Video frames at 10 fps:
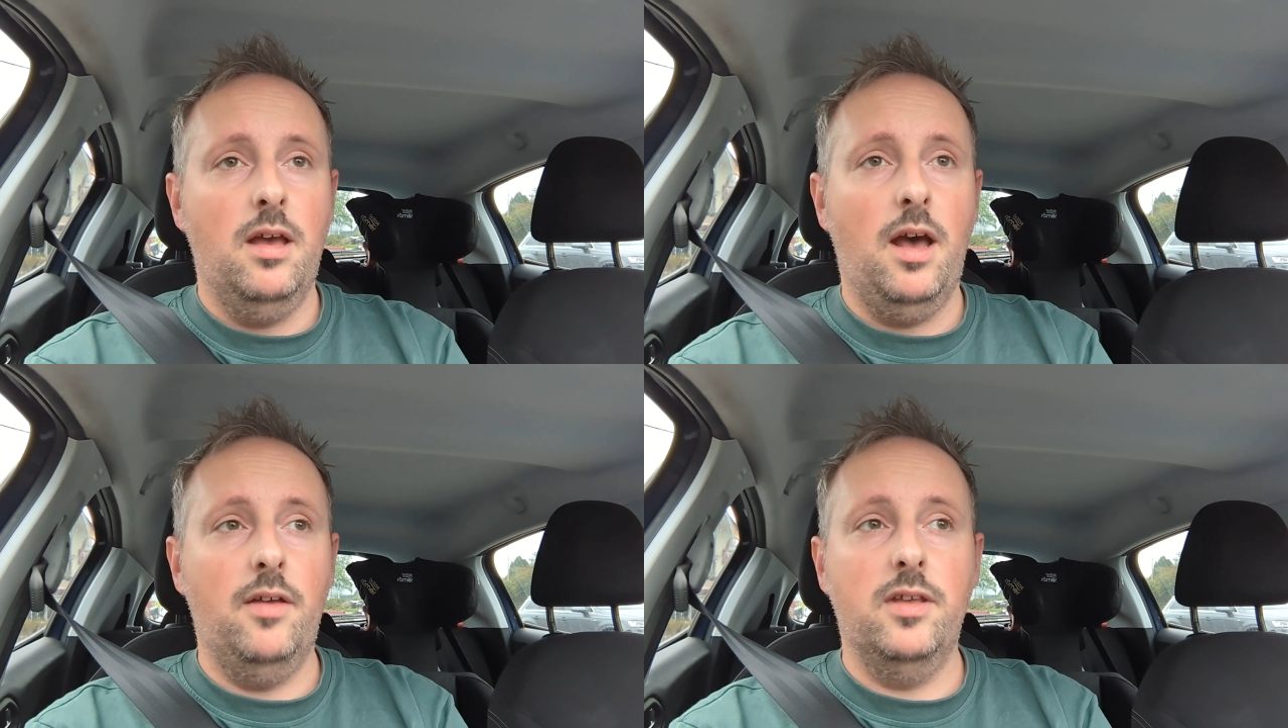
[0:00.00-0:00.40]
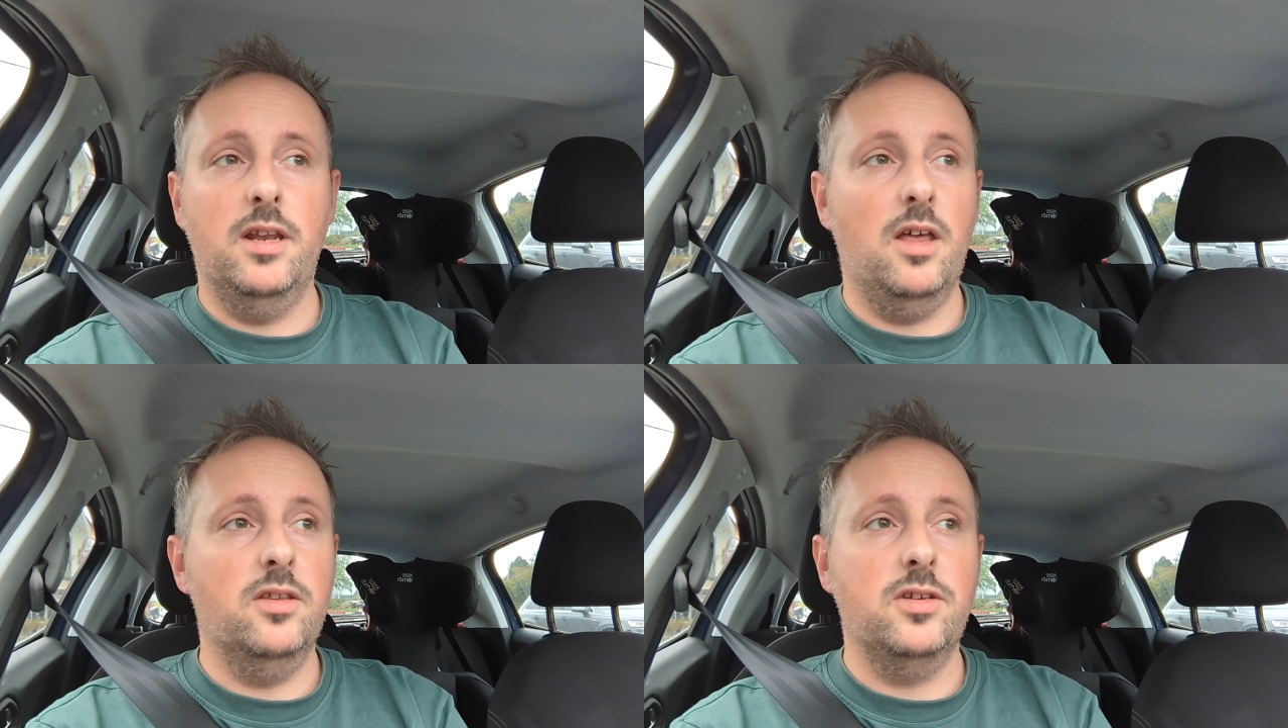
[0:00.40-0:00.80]
And
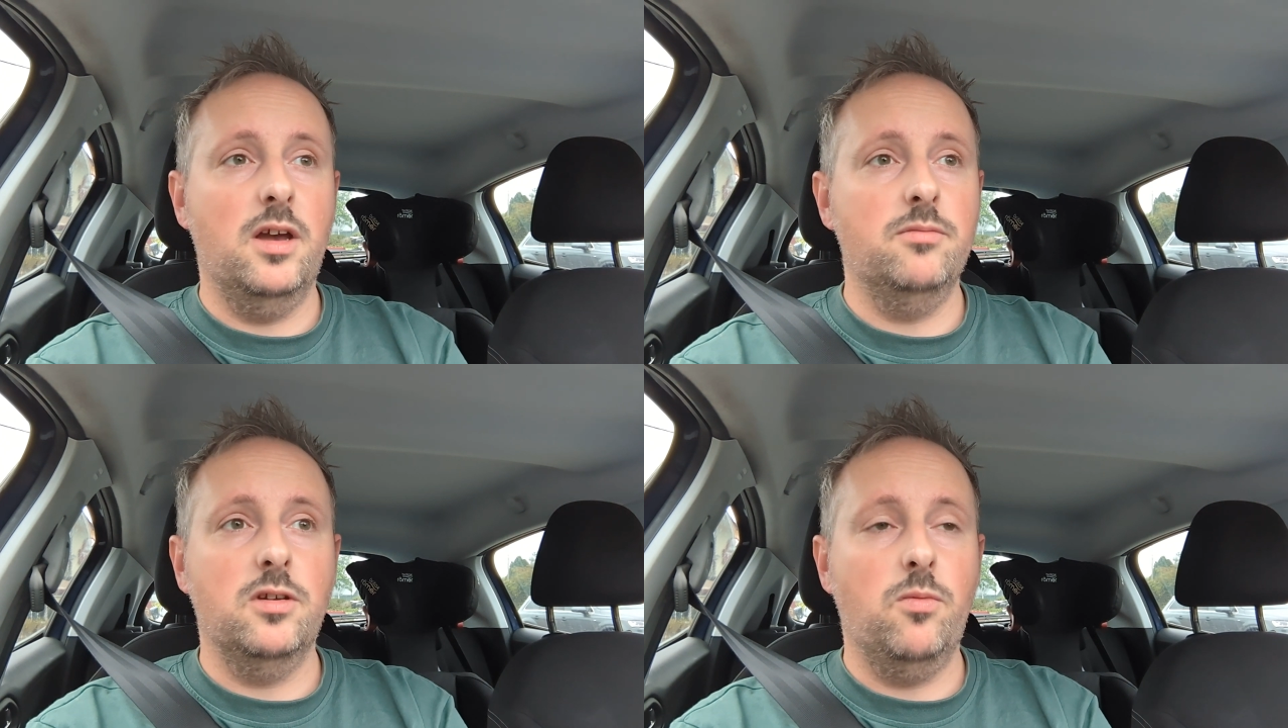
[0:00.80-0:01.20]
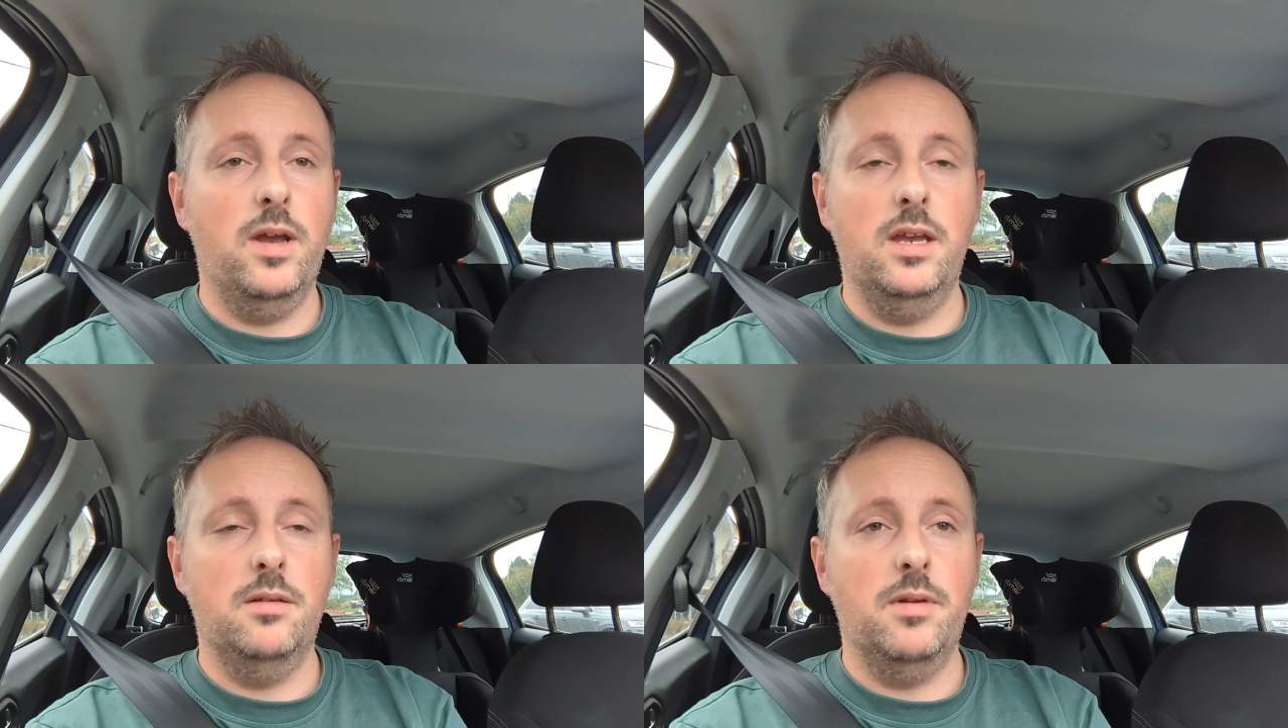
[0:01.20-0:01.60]
then other times I've
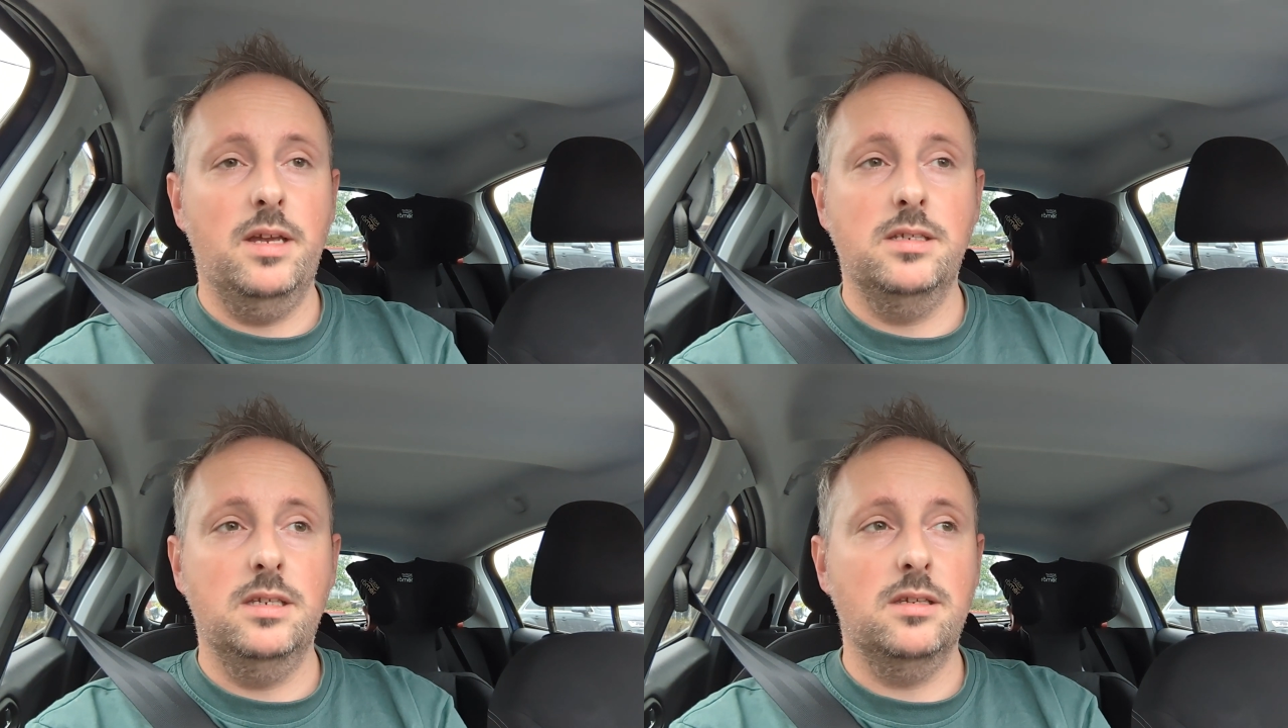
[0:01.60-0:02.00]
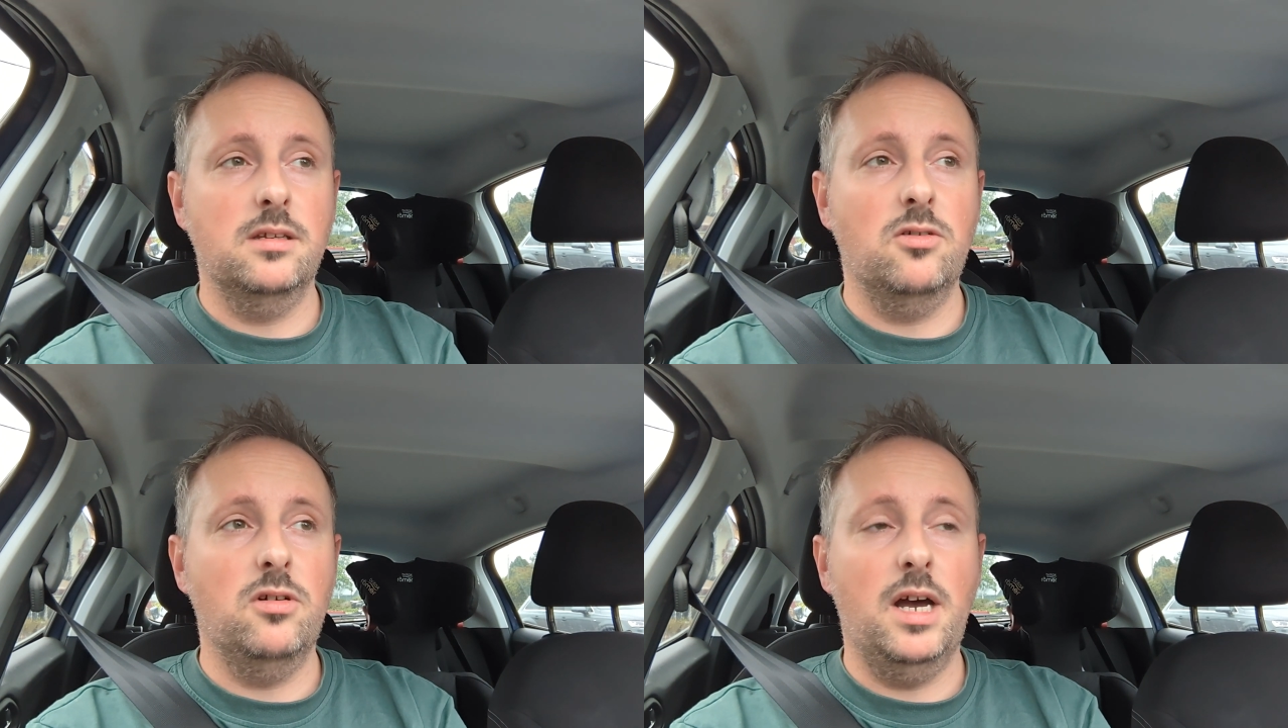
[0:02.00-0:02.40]
waited in places
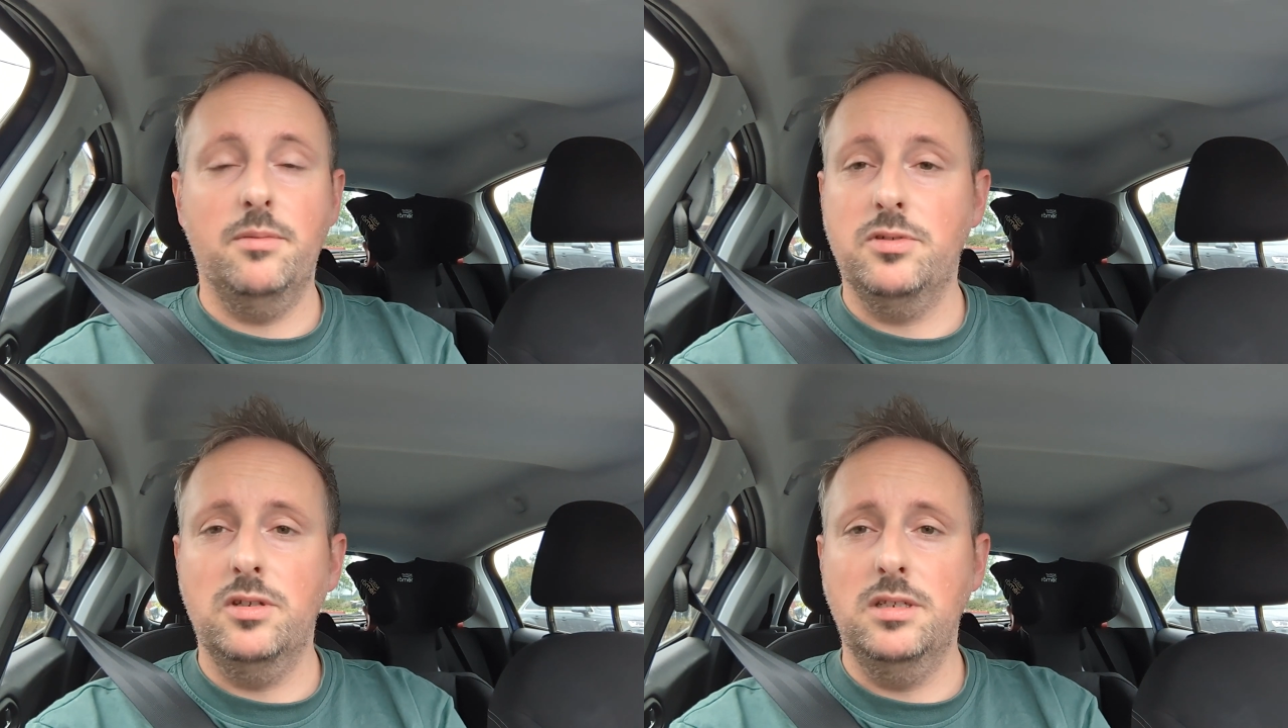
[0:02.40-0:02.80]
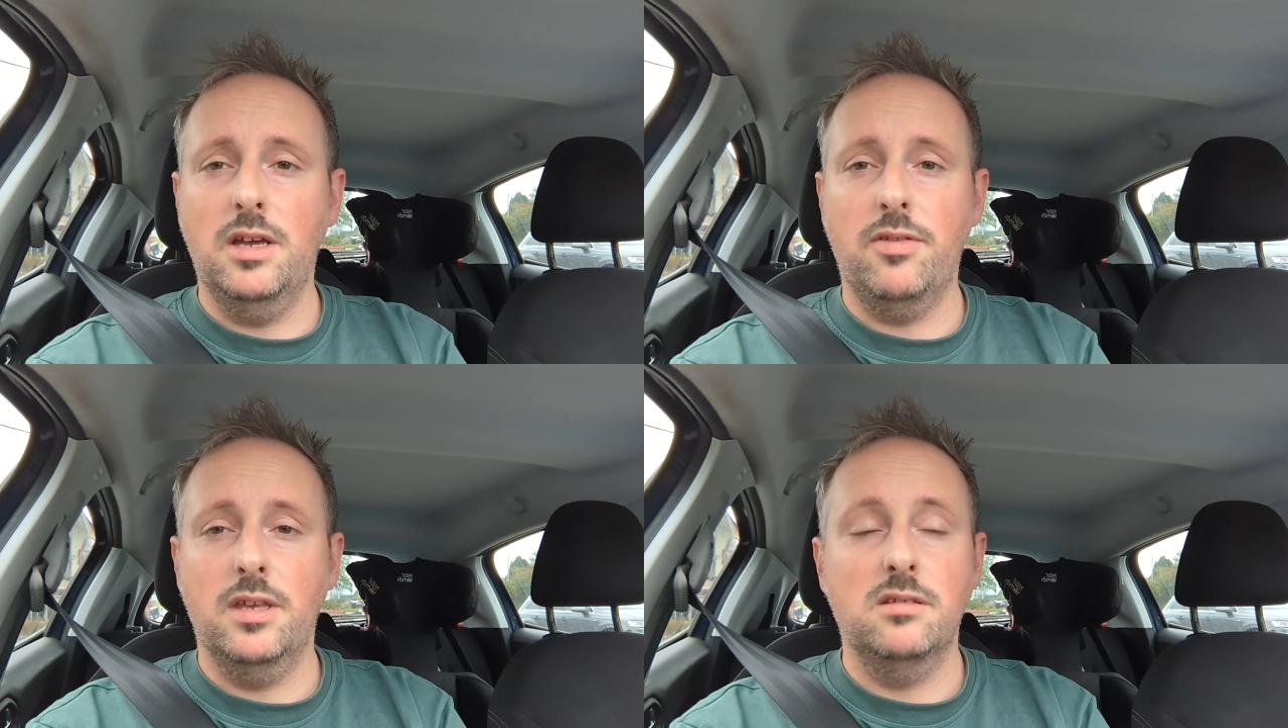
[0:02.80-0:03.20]
and got absolutely
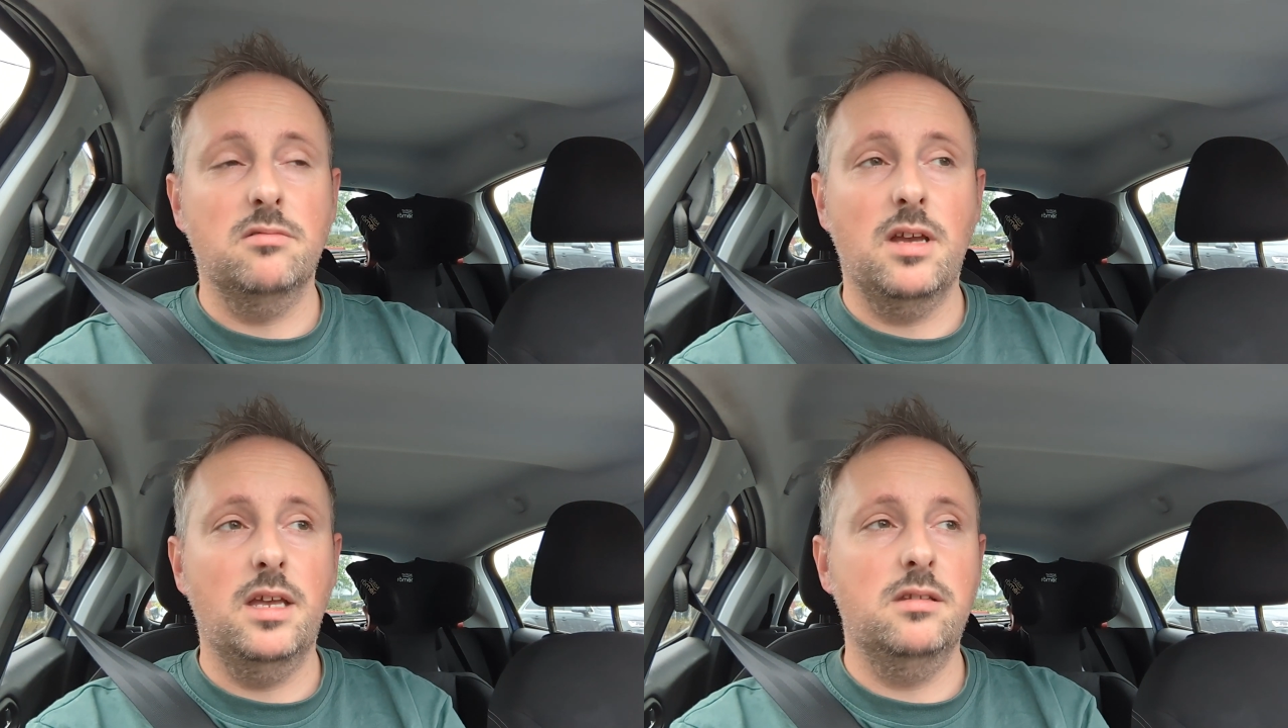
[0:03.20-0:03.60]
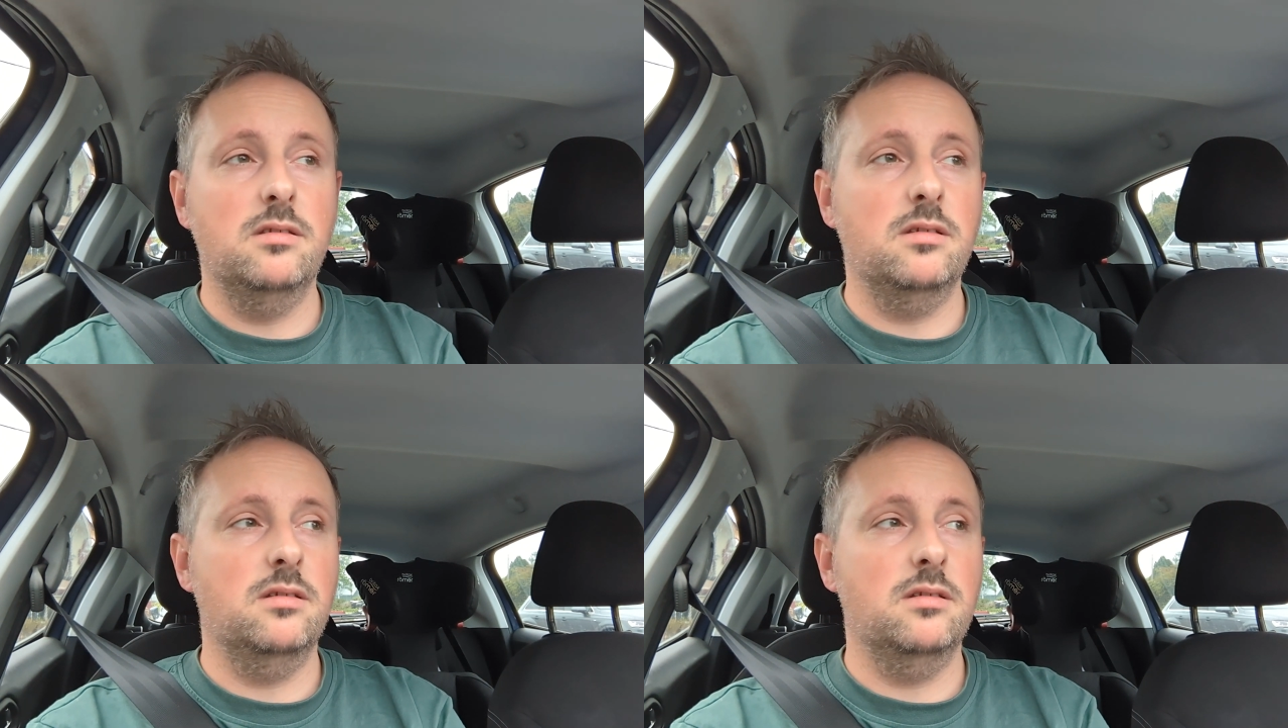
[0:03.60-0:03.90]
nothing. And